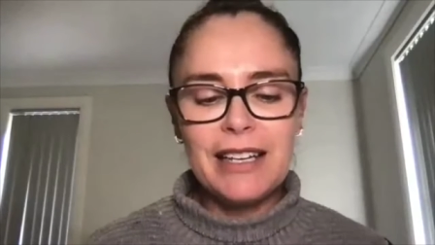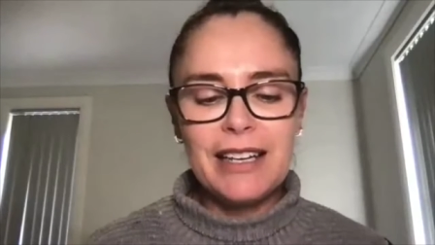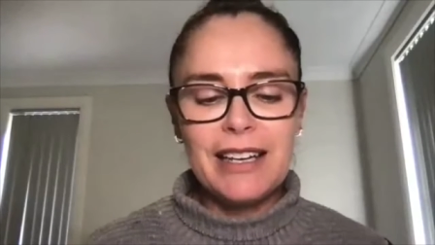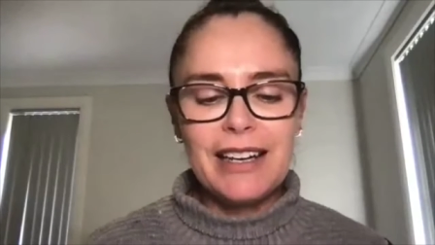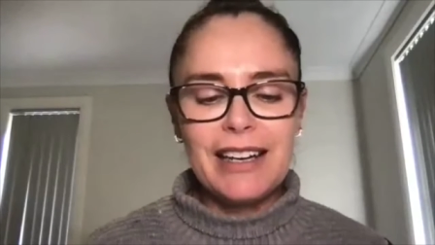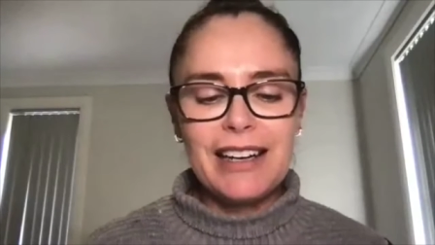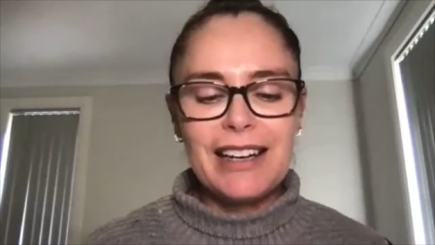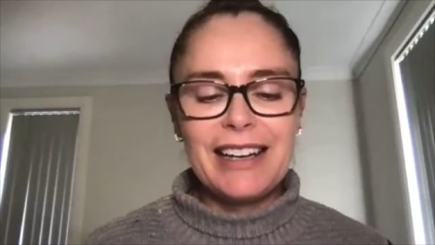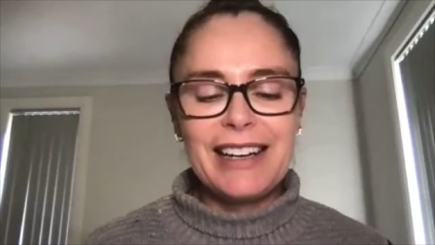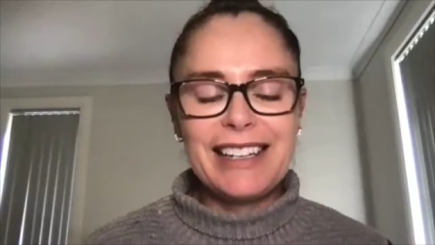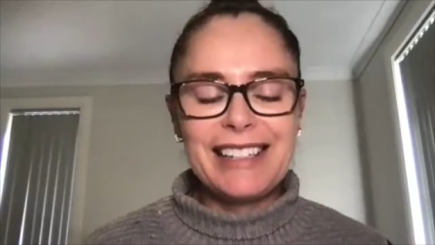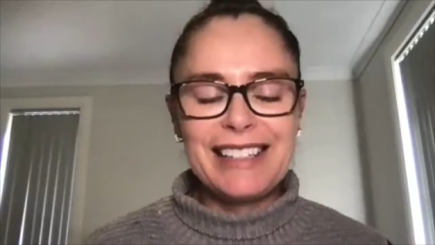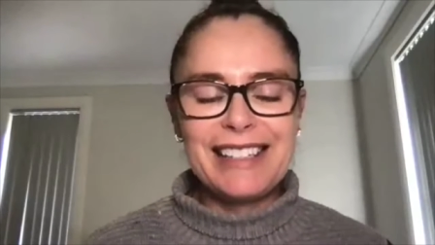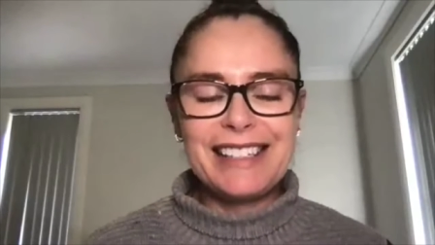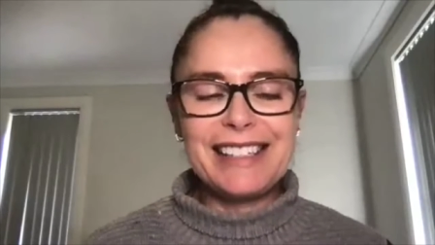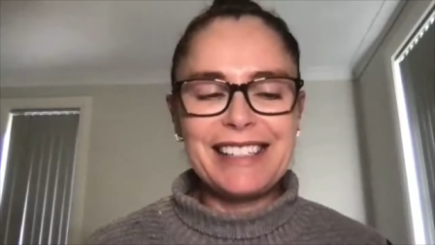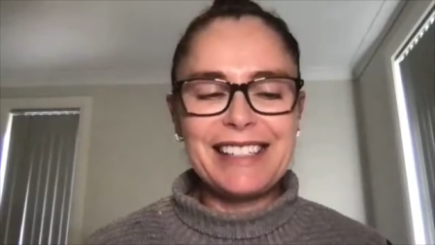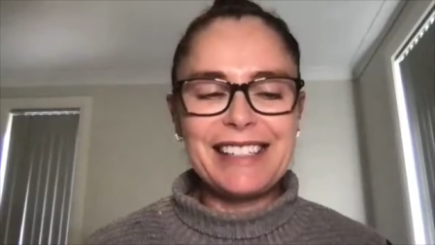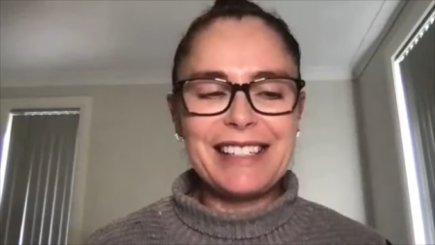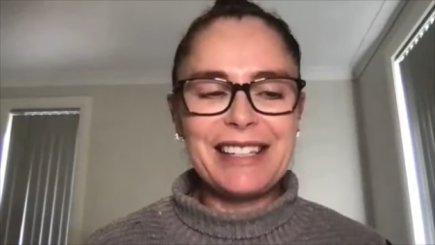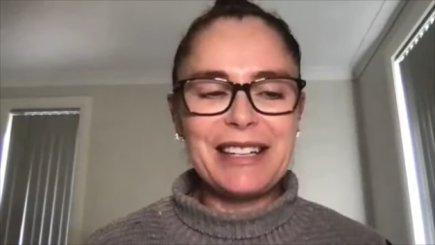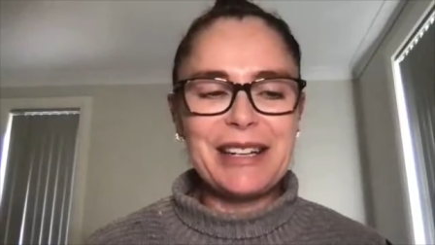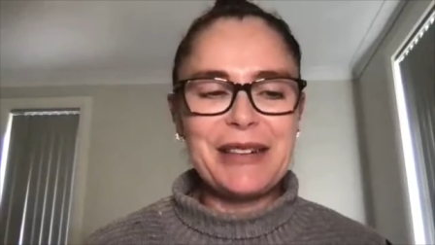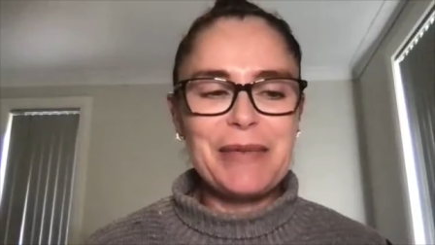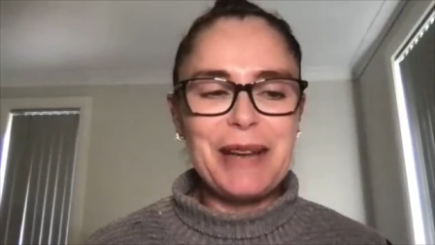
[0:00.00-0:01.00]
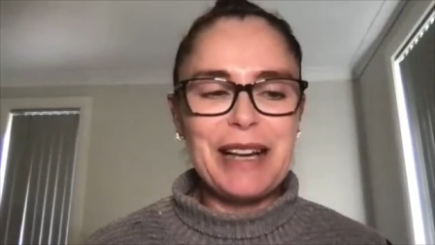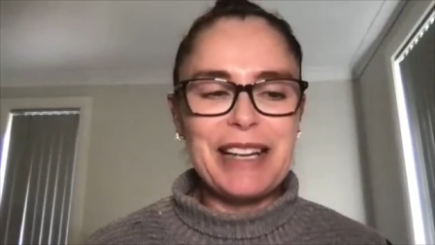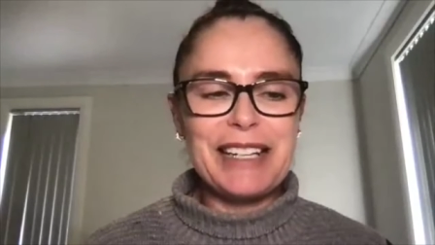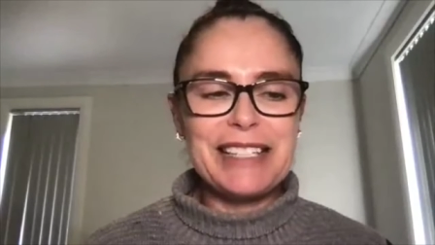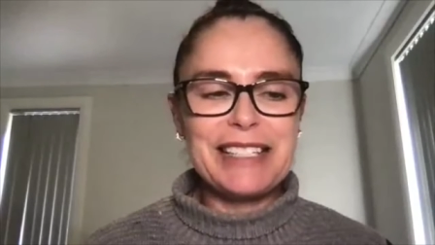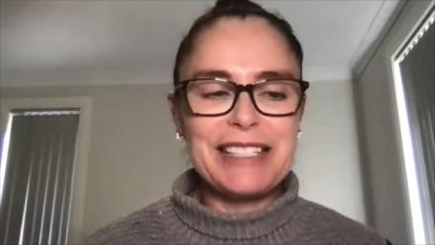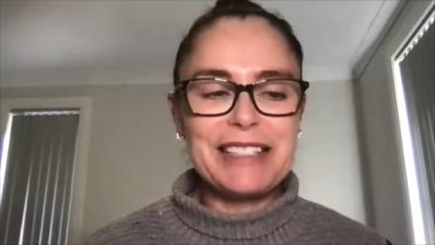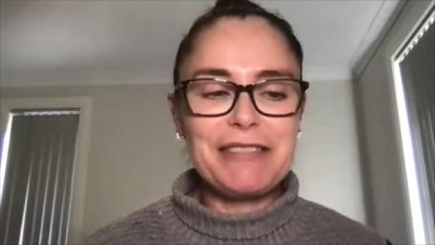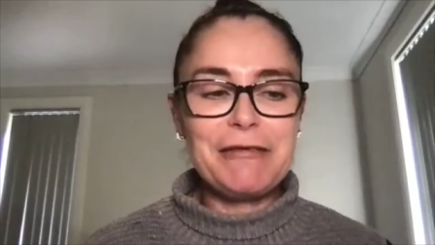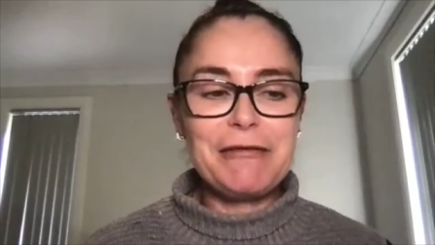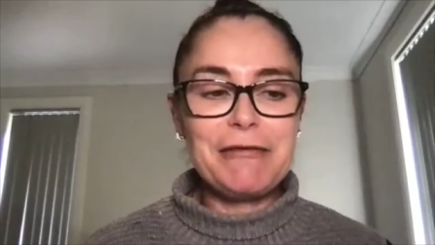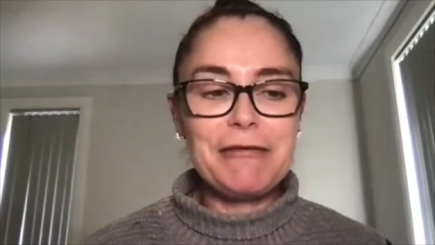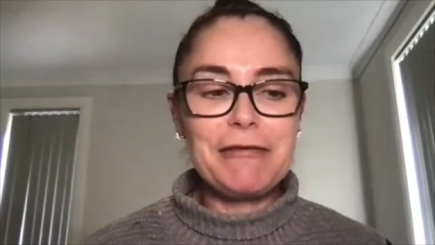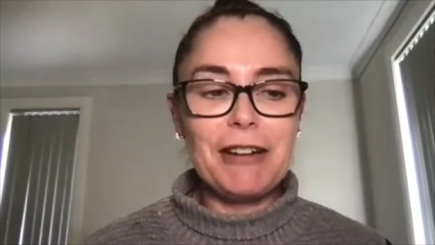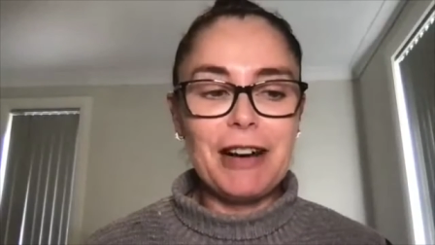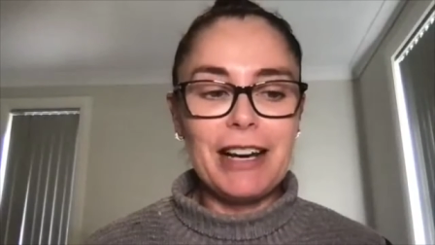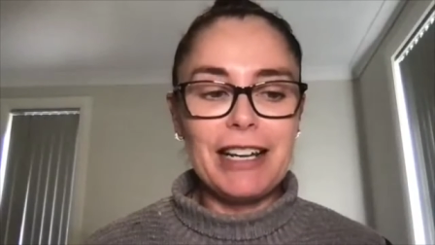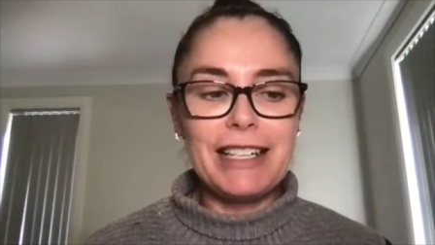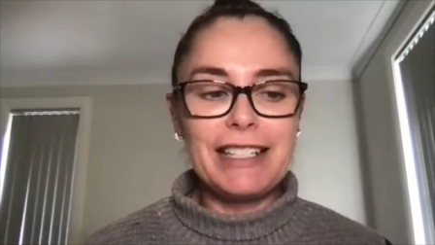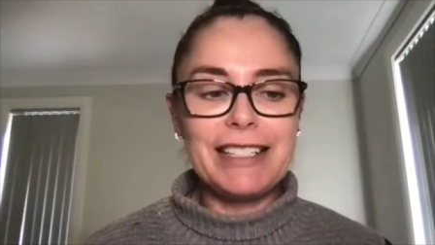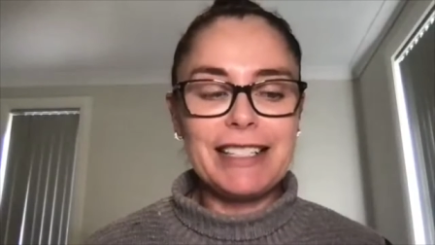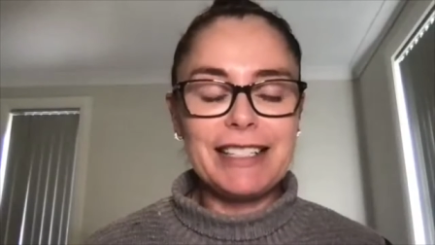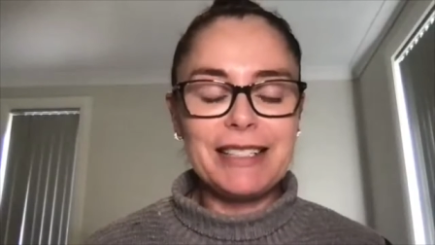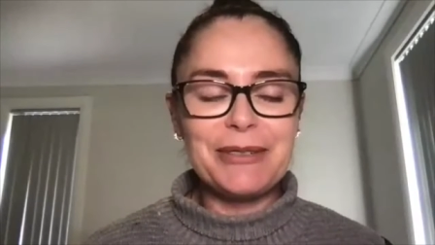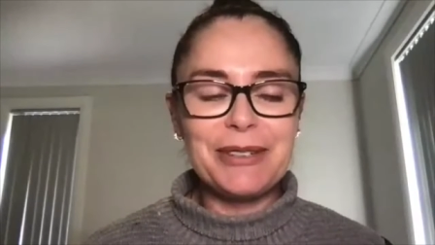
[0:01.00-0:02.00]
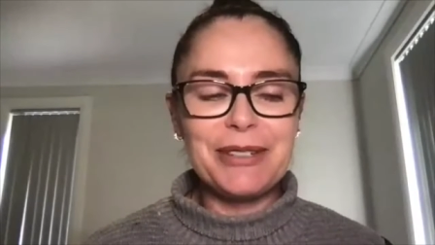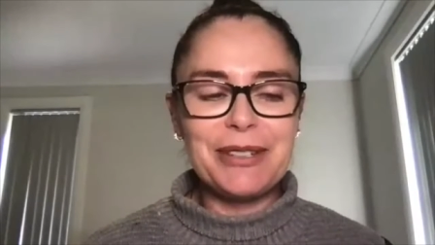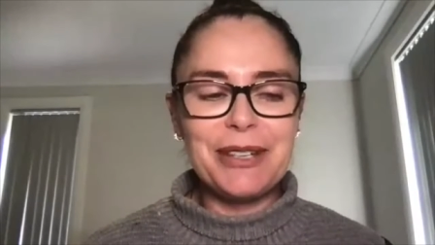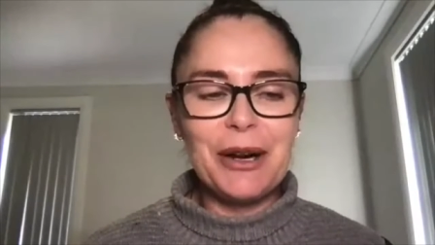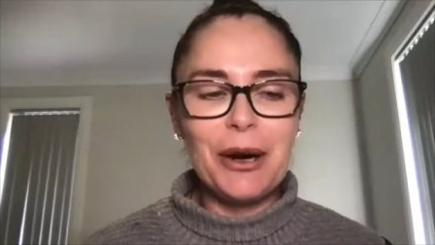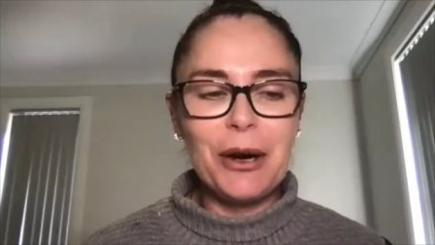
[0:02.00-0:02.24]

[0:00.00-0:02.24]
It's just that I'm actually fighting with a